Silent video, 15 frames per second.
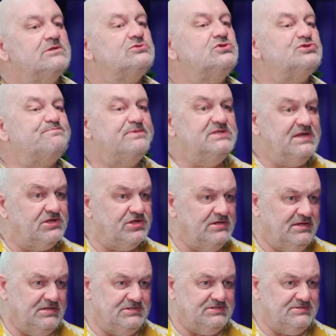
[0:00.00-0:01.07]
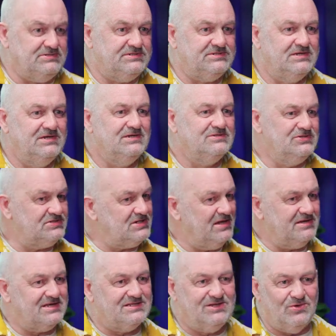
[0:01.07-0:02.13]
They're just prediction engines, just
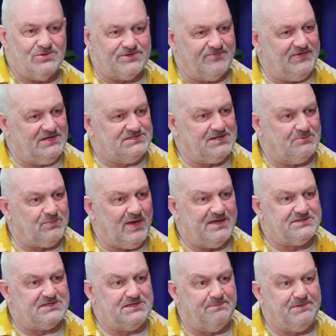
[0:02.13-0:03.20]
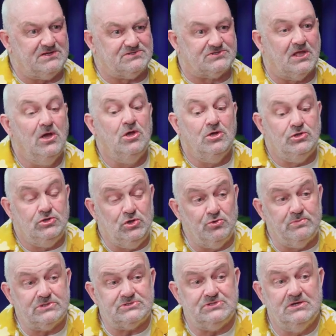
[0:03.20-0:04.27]
like the other things that we had in the past.
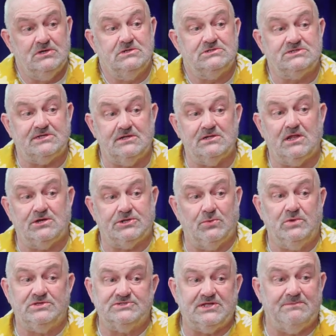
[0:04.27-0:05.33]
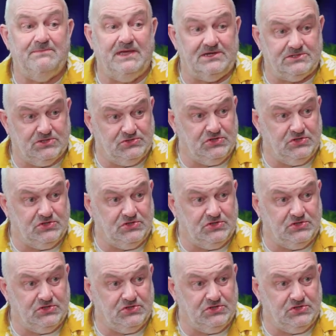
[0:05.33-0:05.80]
Humans still are the ones that make the